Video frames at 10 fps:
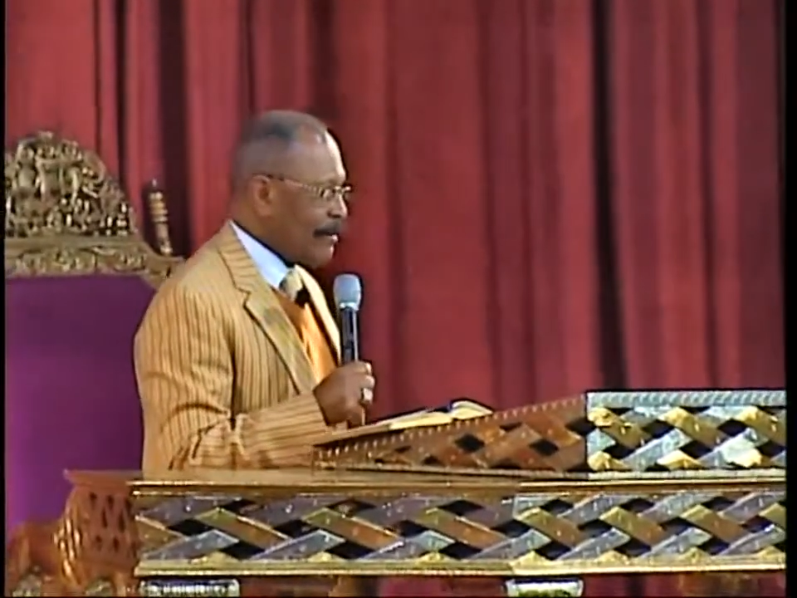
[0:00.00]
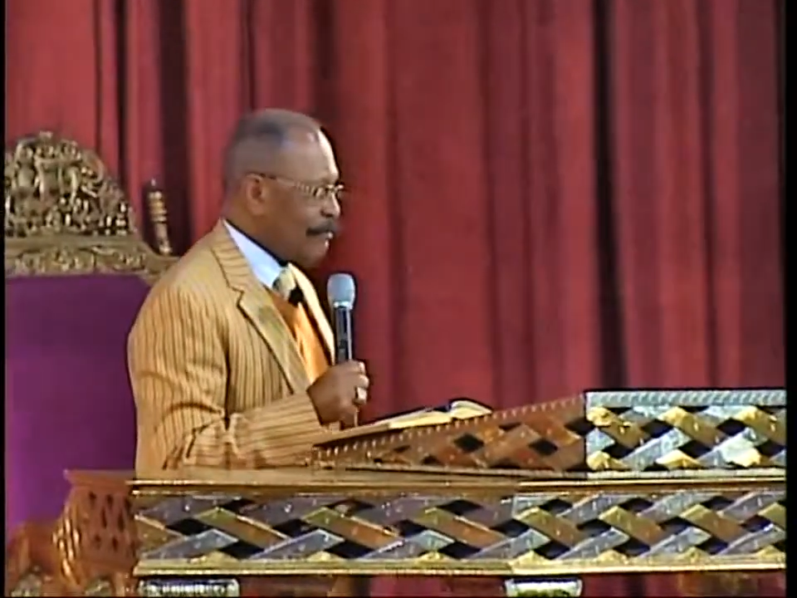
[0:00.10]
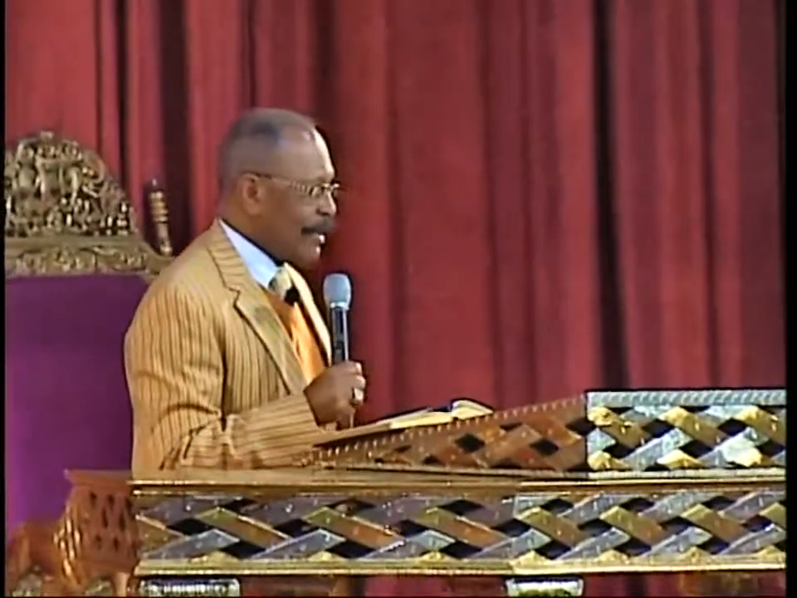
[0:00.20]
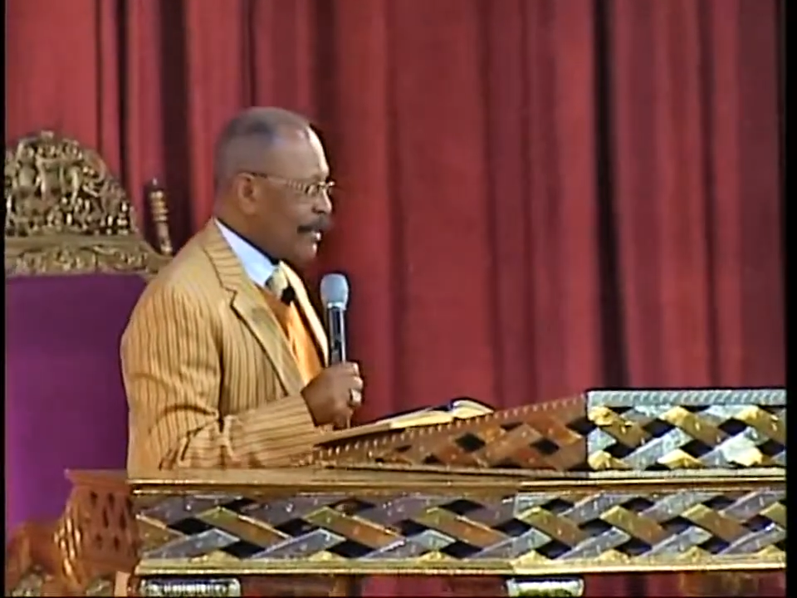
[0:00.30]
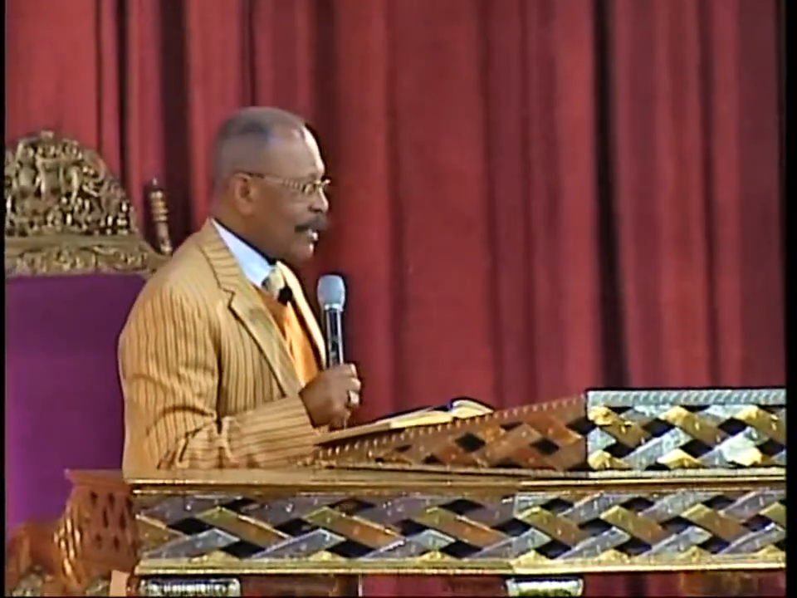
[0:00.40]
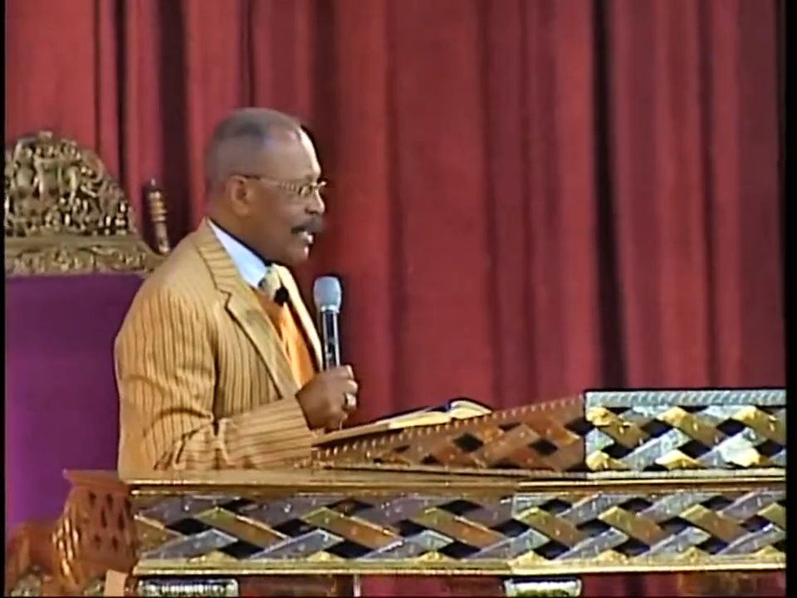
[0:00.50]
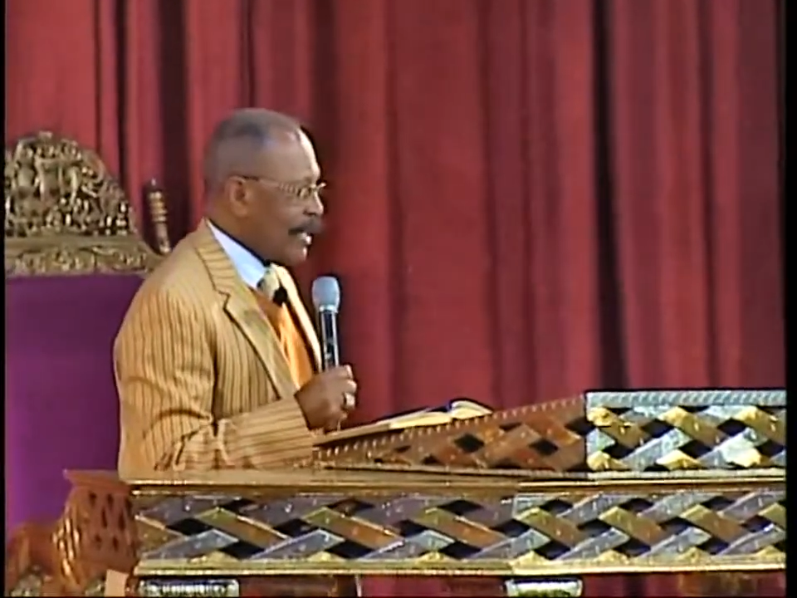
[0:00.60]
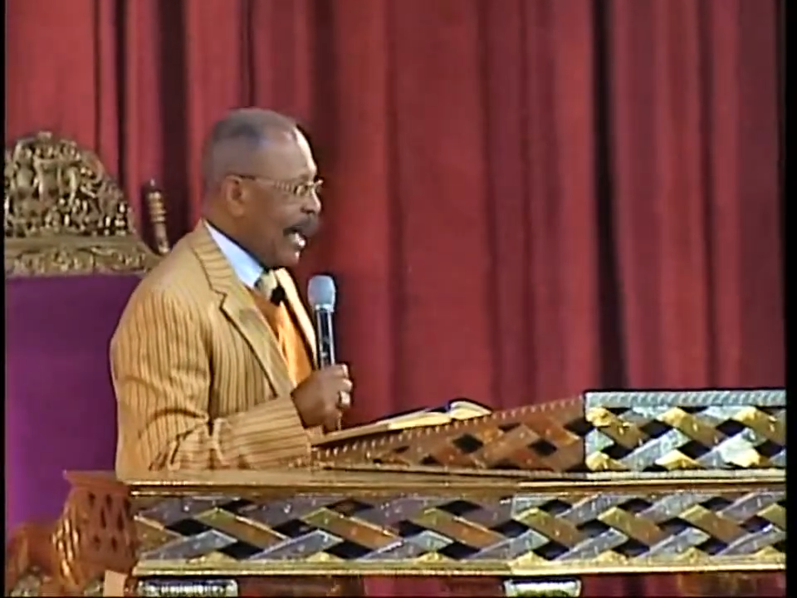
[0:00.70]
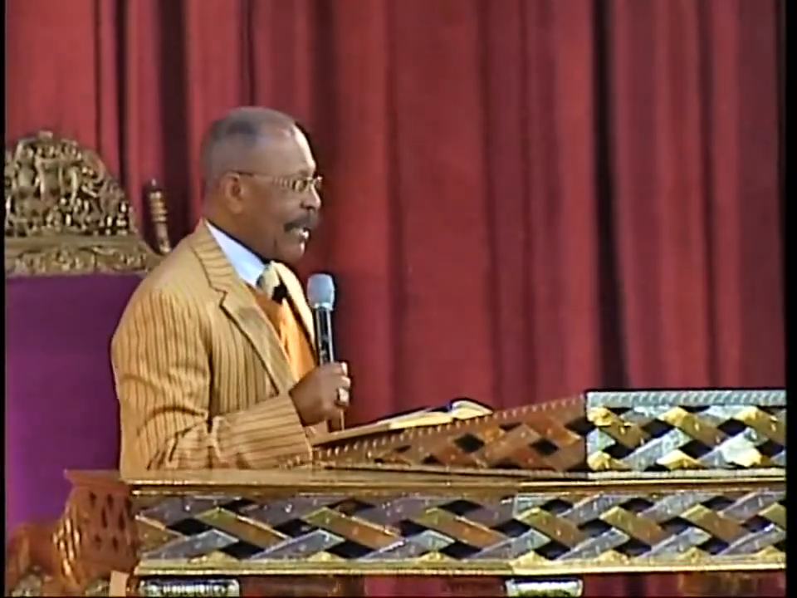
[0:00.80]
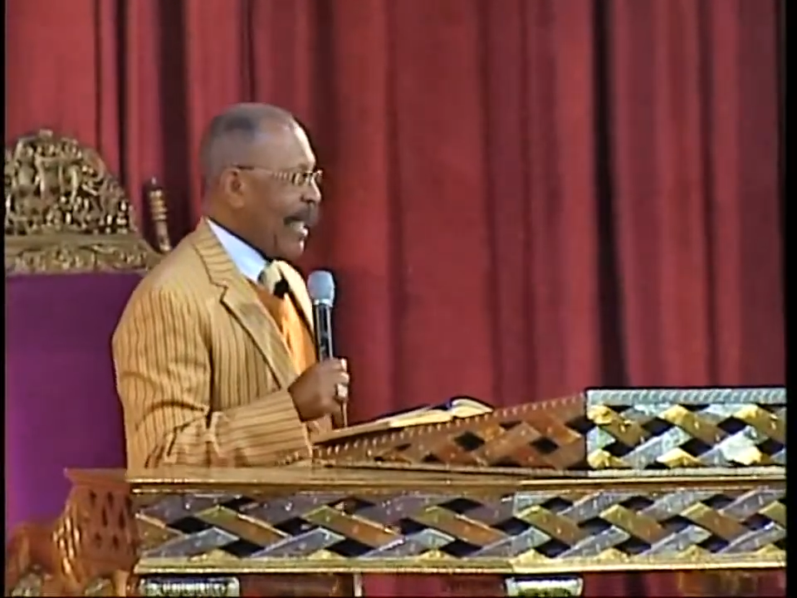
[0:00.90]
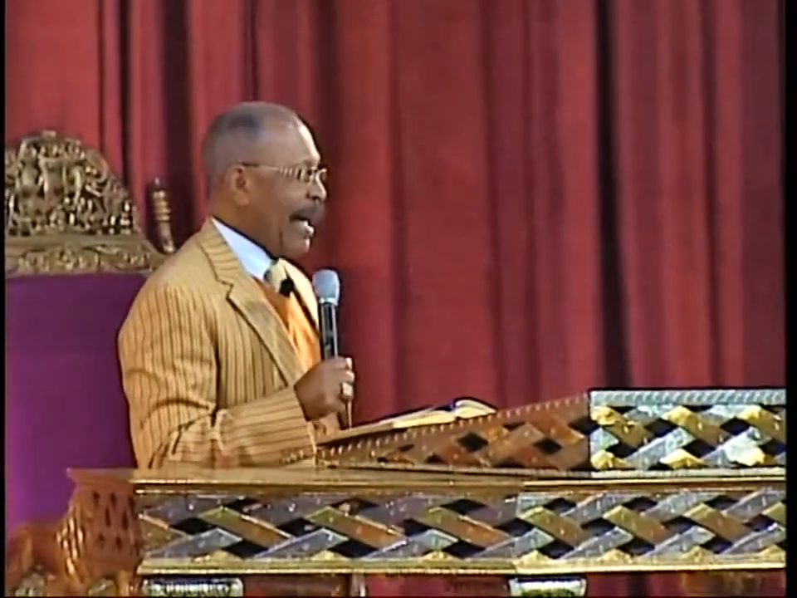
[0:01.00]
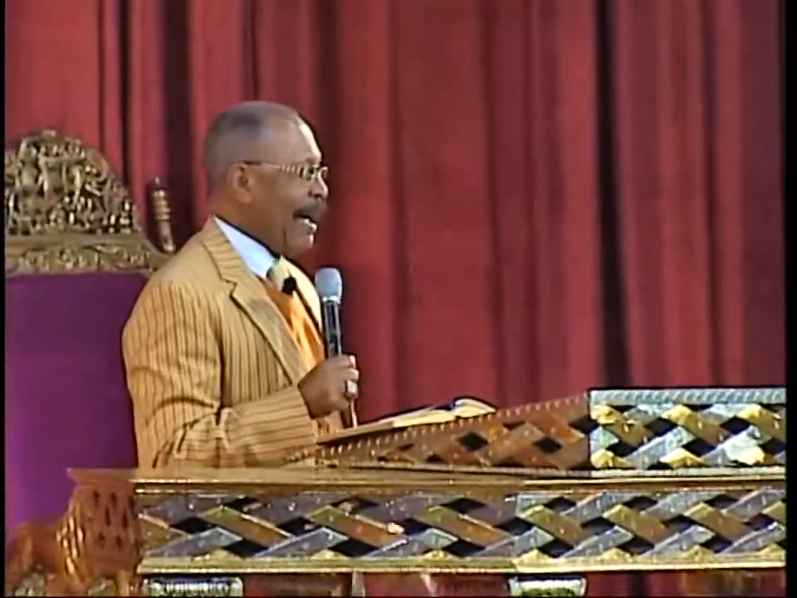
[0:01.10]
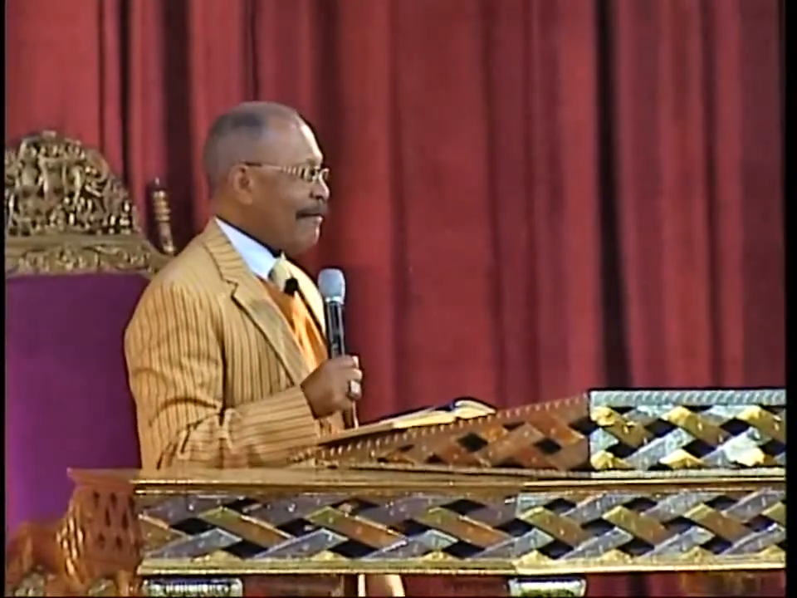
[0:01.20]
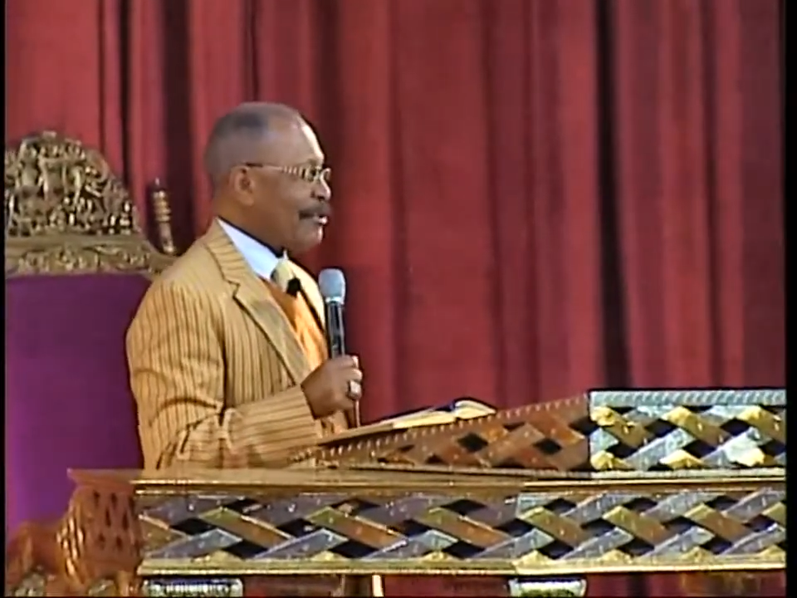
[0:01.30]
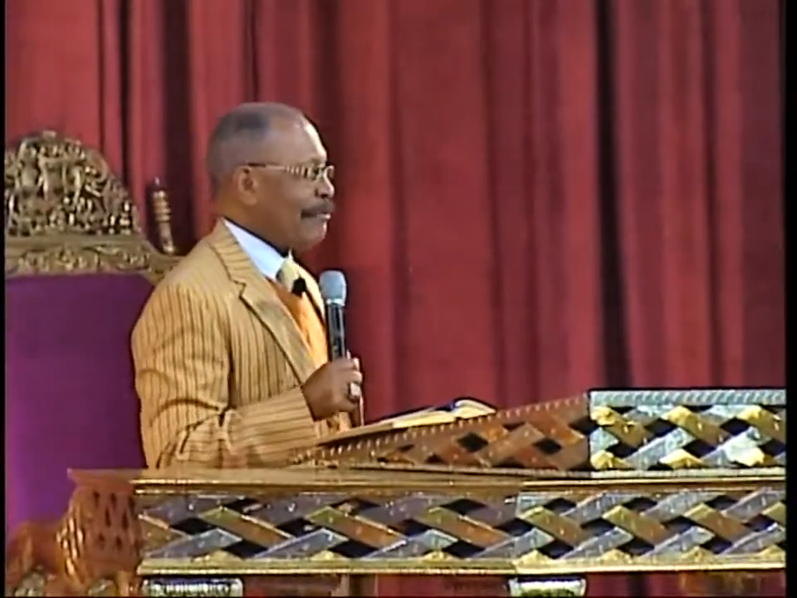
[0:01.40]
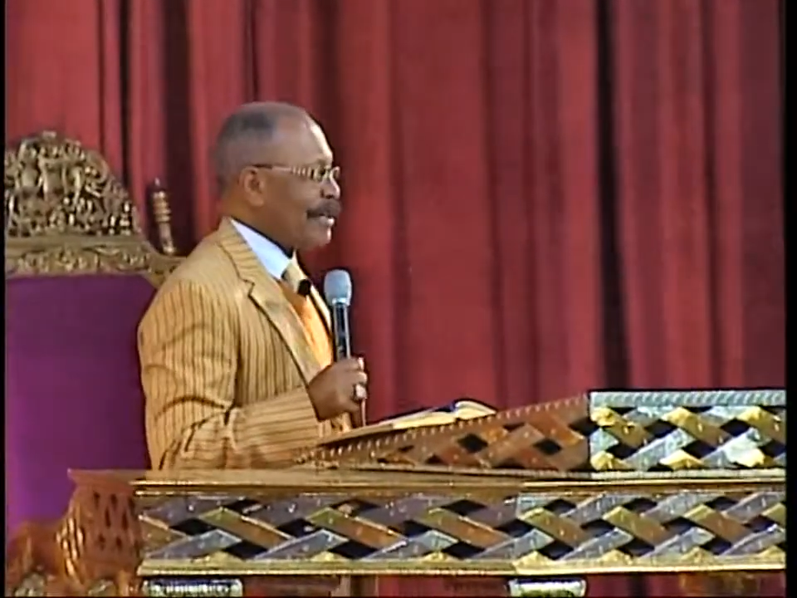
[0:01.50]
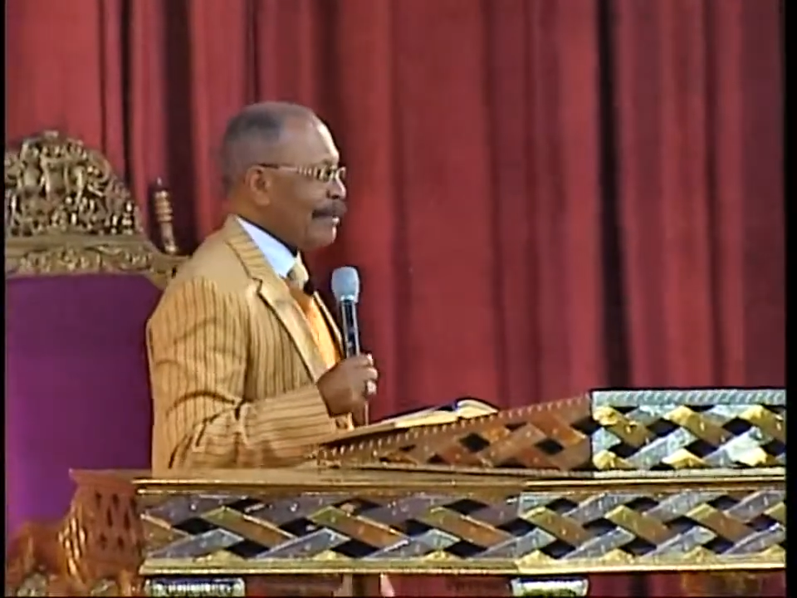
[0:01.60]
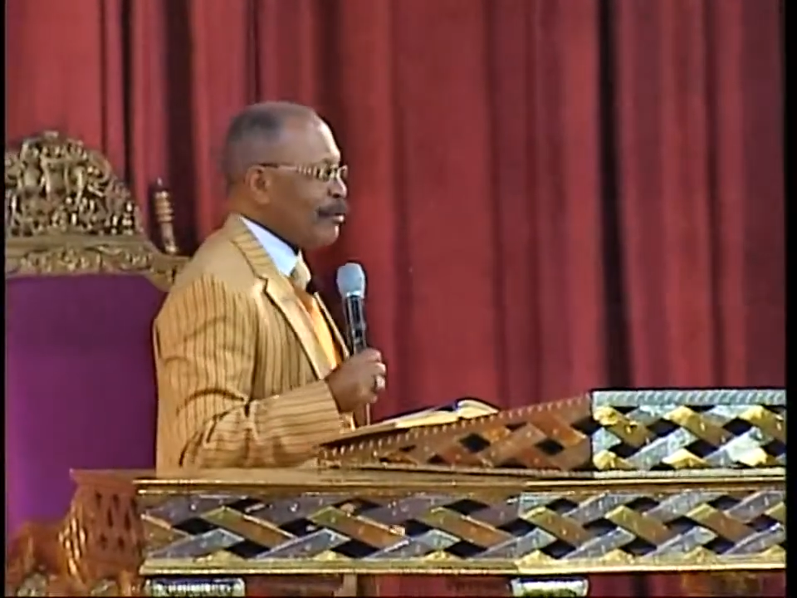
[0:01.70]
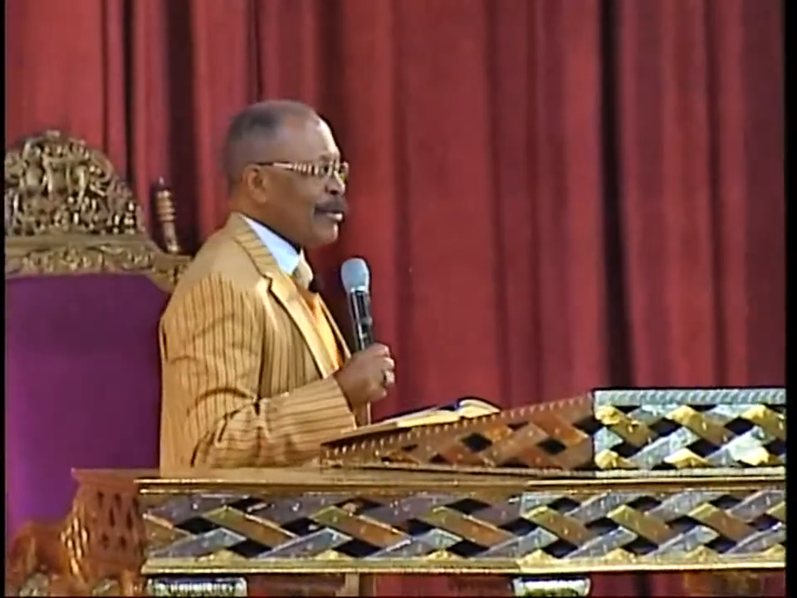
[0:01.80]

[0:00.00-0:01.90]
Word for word: Many in our lives, sometimes